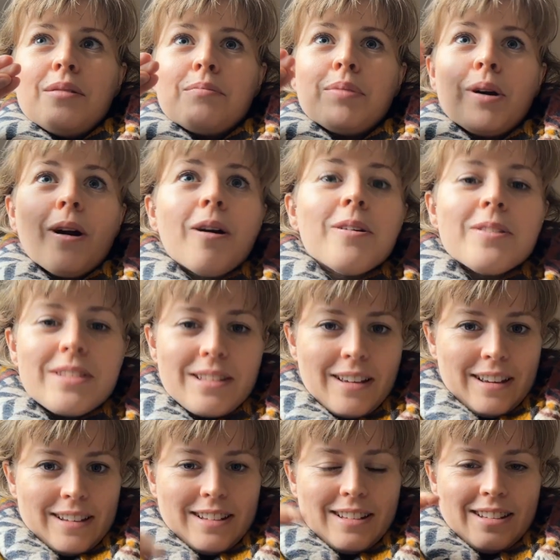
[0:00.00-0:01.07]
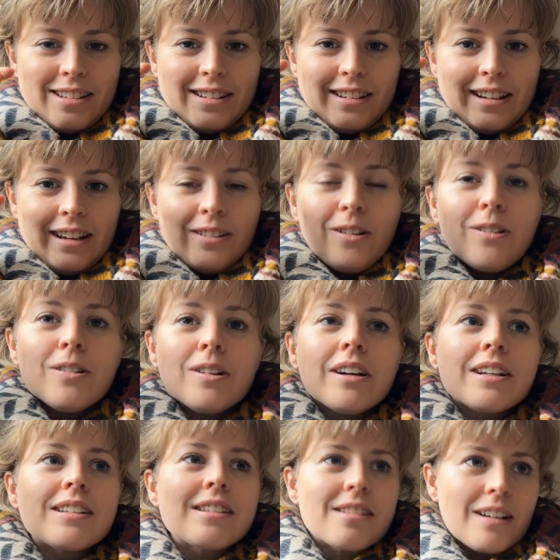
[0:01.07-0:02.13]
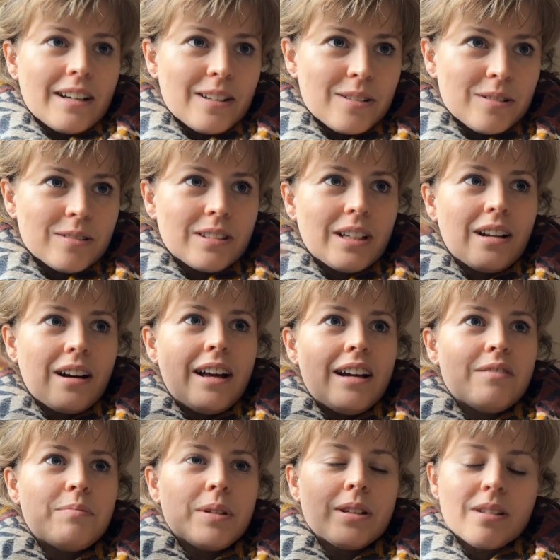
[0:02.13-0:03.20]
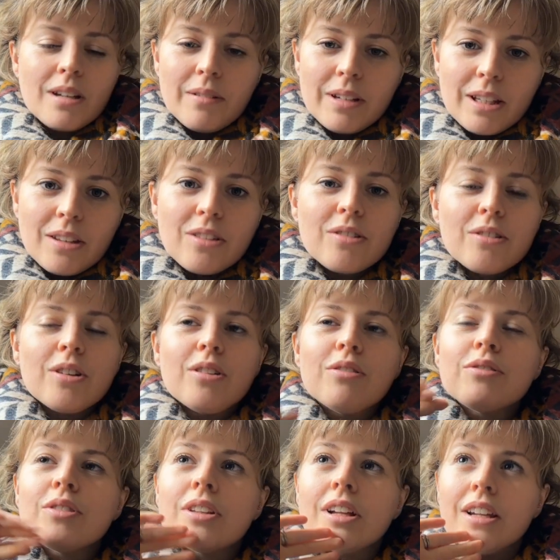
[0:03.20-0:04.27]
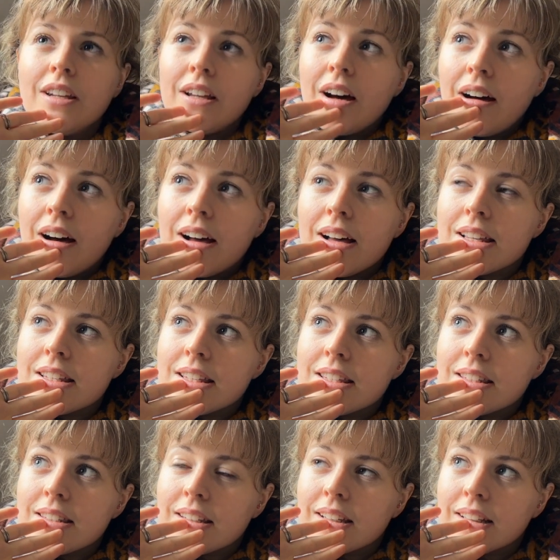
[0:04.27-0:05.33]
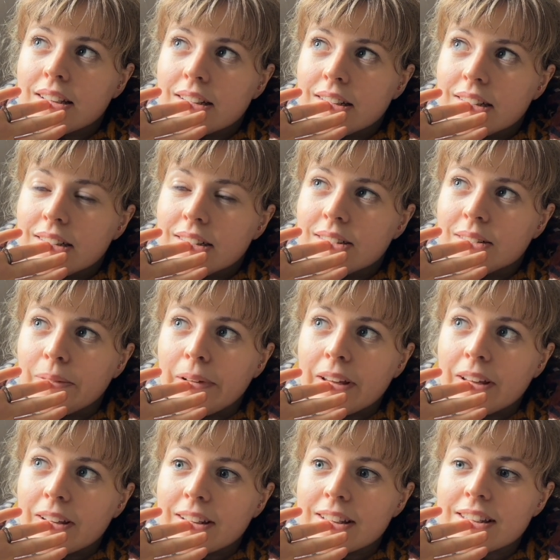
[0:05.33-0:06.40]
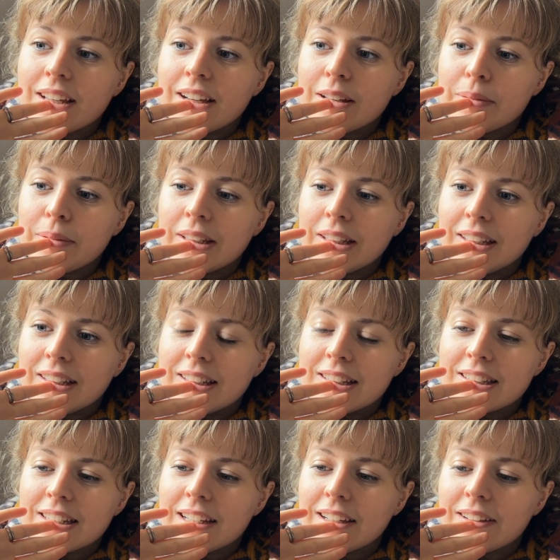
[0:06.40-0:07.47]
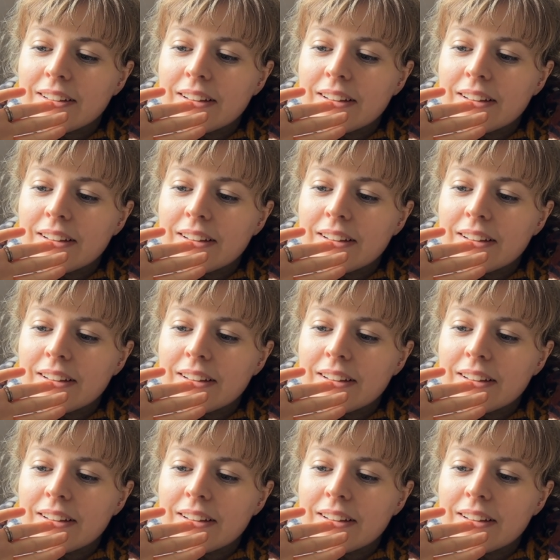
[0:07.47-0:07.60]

process, an ongoing cycle that I have been going through for the last, oh my goodness, how many years now?